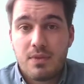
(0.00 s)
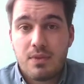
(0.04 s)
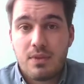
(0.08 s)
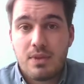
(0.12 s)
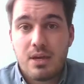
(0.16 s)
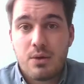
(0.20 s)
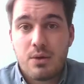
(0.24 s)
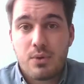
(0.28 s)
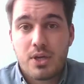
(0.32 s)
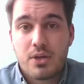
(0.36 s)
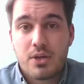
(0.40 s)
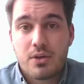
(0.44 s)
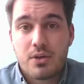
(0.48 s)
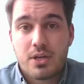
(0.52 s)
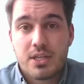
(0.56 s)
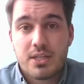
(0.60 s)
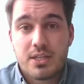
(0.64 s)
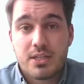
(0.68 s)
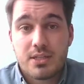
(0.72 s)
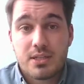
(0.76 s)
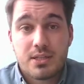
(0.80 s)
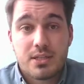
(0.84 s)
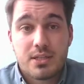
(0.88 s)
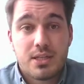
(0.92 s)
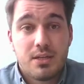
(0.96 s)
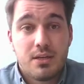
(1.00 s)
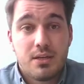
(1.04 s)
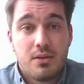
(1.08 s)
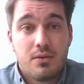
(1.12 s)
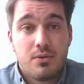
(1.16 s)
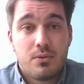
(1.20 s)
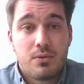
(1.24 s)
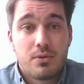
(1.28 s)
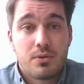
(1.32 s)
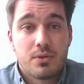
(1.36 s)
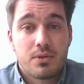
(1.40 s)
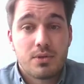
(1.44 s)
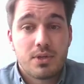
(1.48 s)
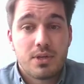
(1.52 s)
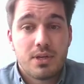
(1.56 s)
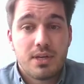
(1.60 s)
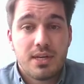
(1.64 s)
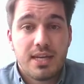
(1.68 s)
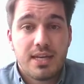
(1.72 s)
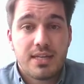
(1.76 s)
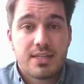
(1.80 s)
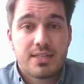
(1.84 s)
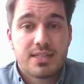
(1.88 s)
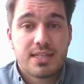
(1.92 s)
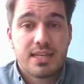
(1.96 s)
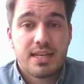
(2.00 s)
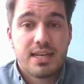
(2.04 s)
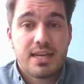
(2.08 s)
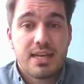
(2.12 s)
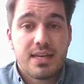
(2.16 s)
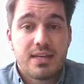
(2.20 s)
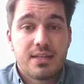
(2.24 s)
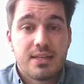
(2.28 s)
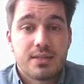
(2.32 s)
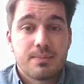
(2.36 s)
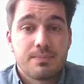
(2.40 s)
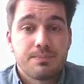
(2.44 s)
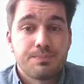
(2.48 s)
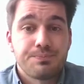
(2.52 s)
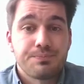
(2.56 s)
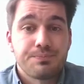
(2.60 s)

Now we can continue to the next slide,